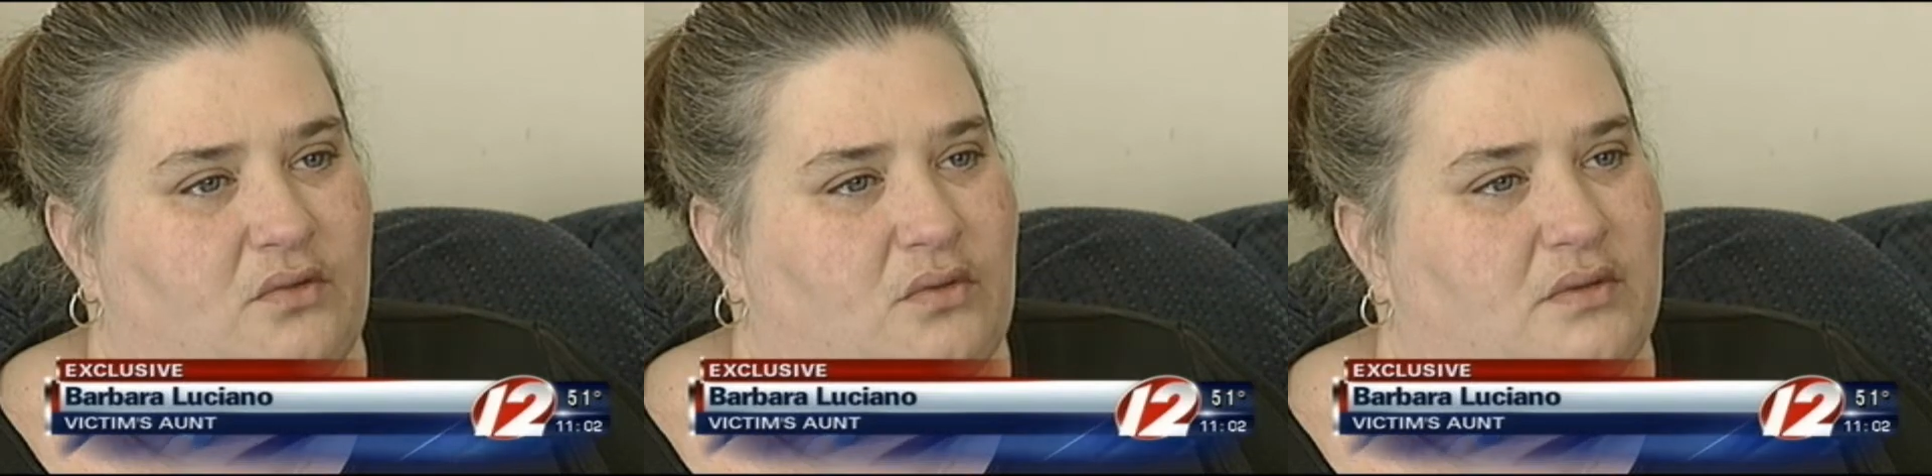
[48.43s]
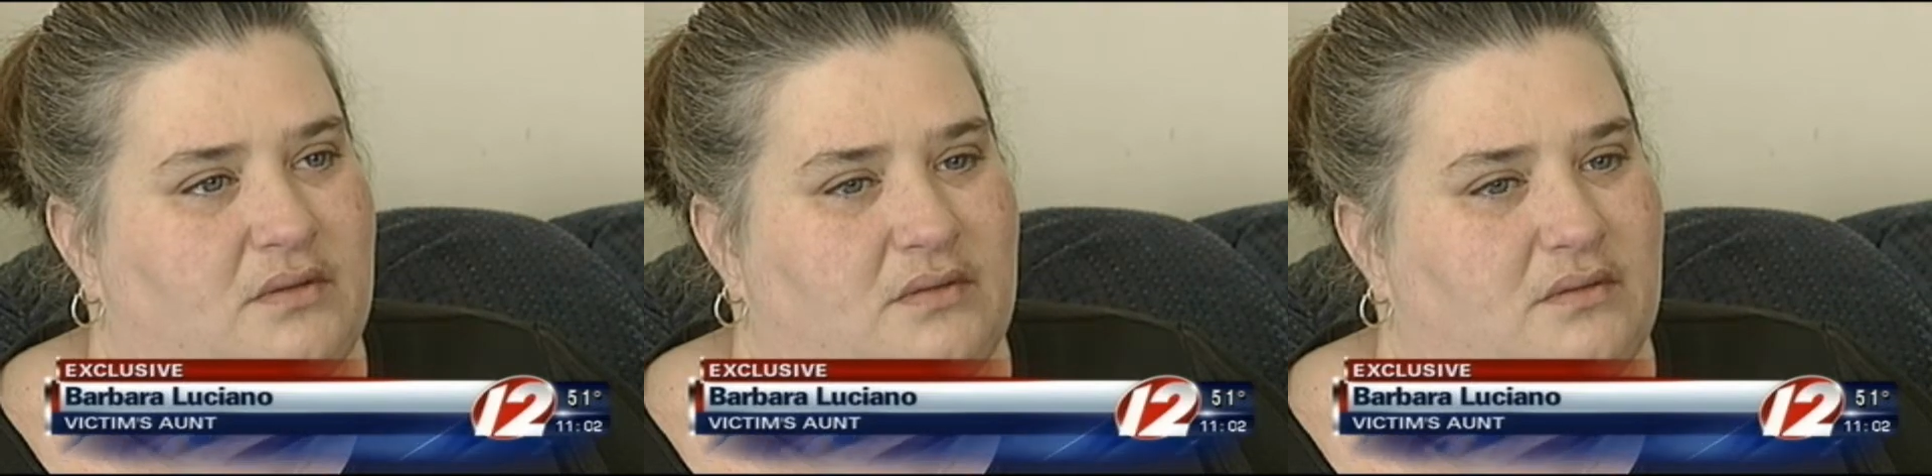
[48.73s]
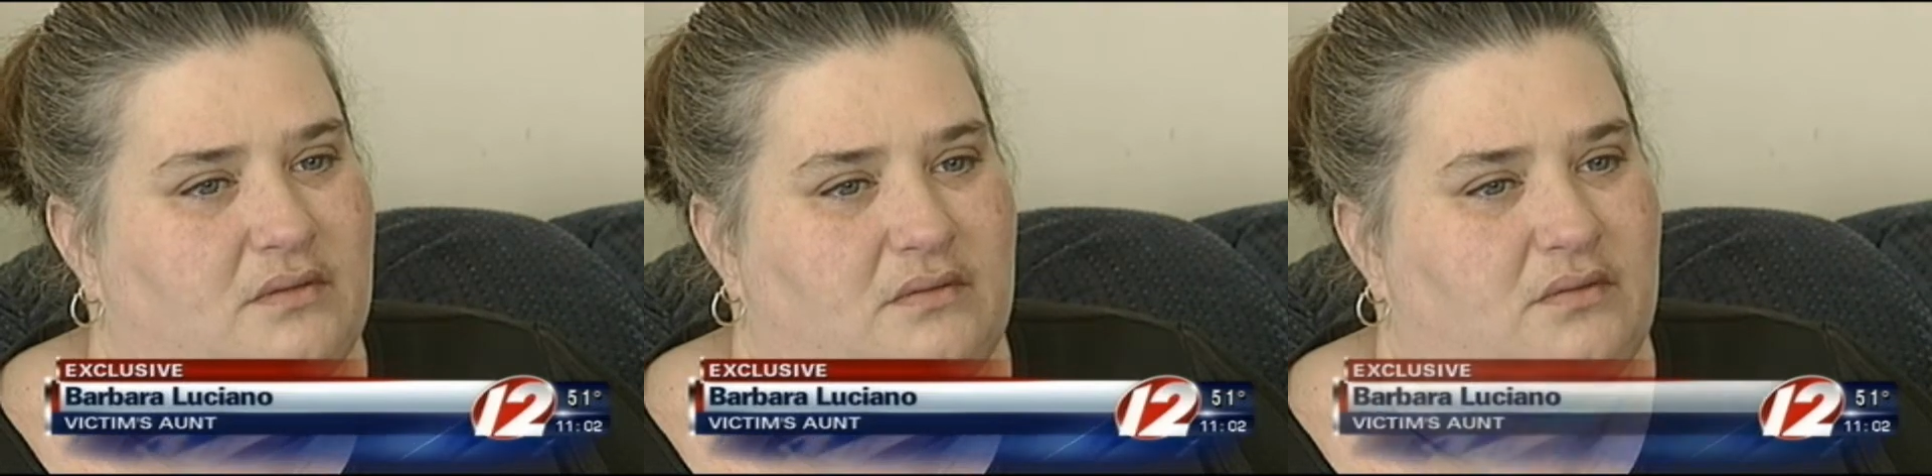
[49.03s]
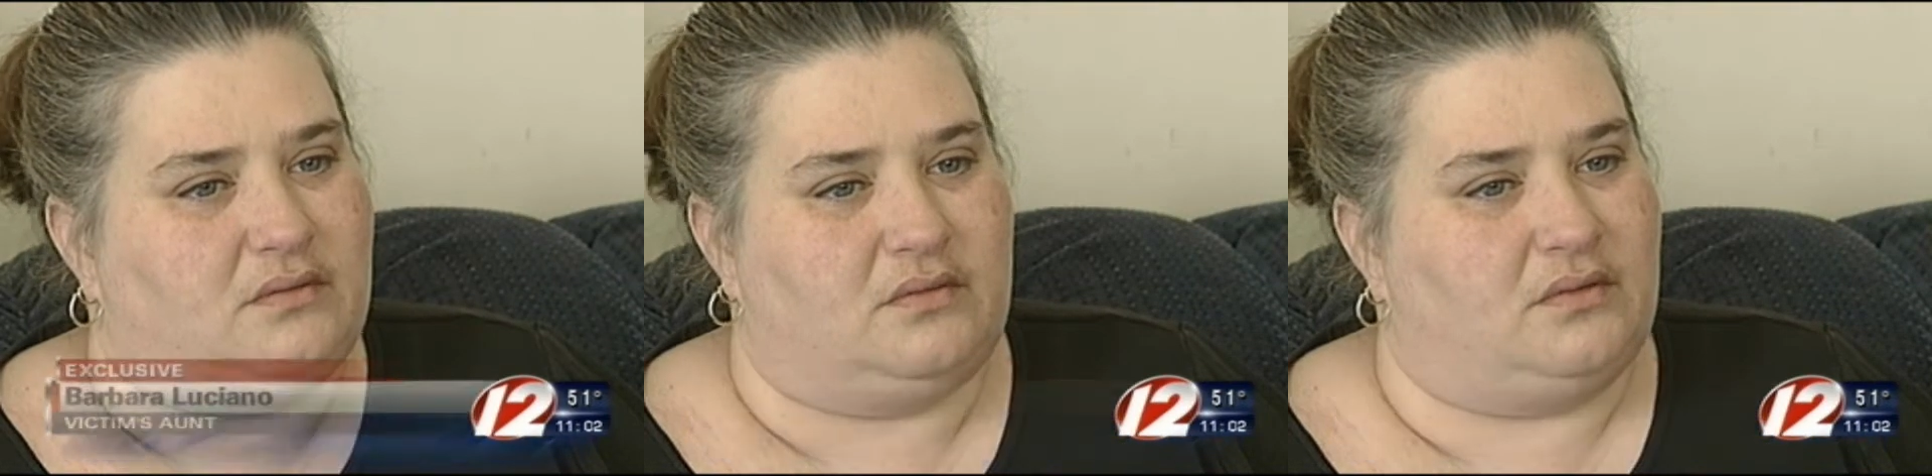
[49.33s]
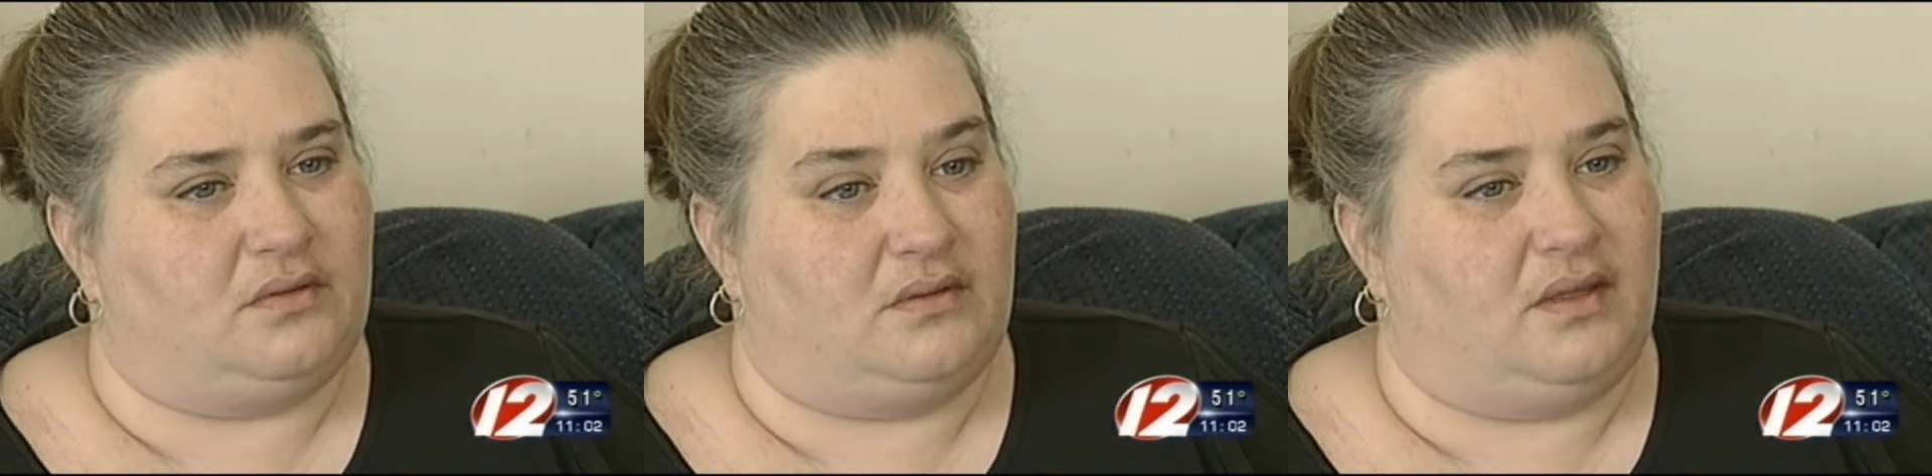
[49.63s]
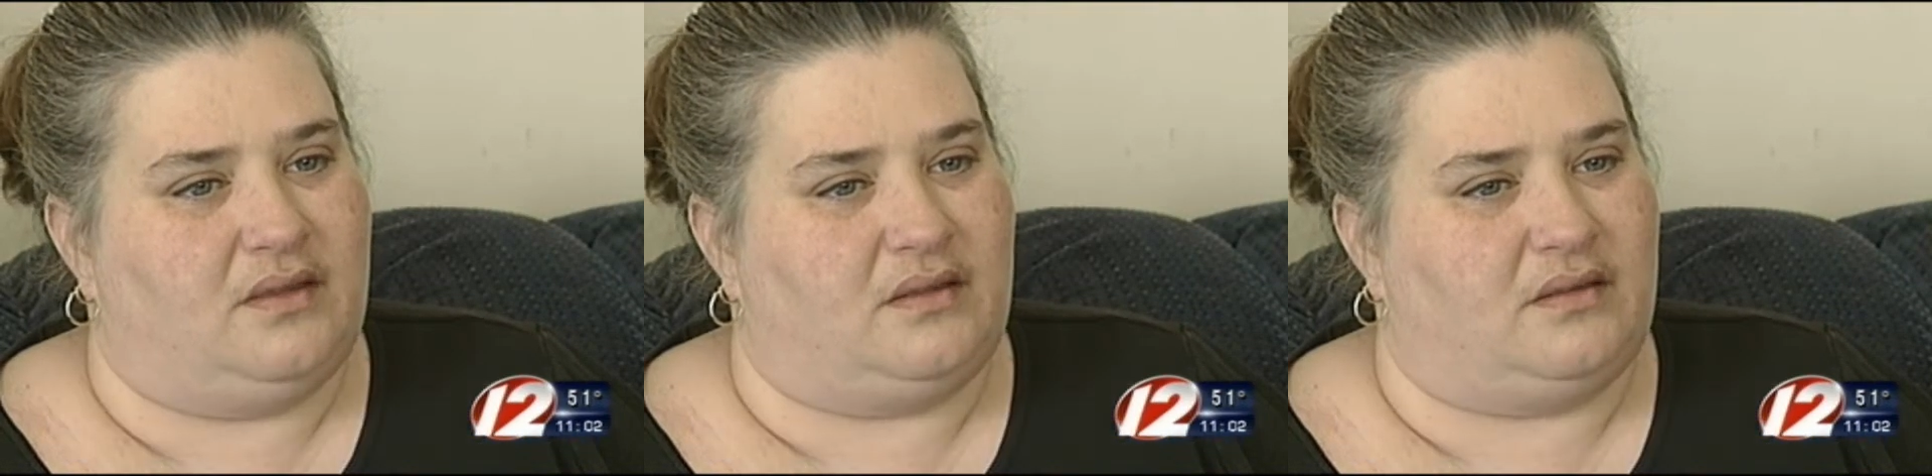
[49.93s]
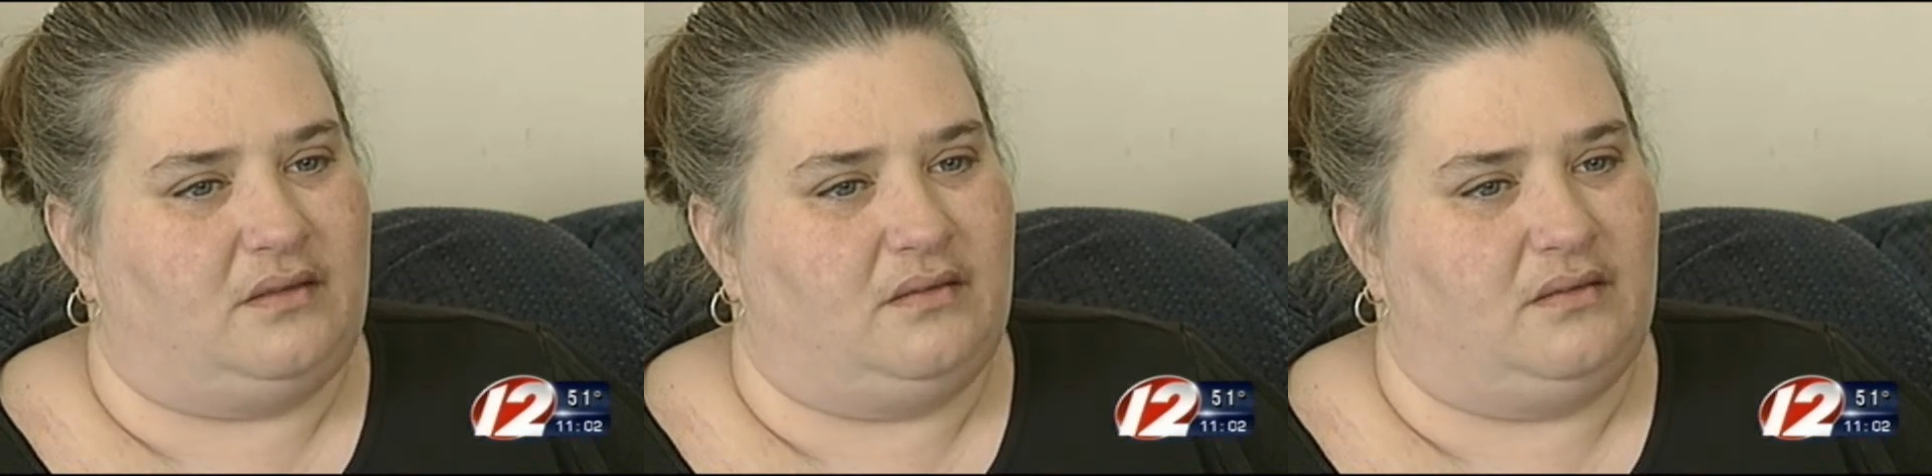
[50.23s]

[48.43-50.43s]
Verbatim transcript: or nothing.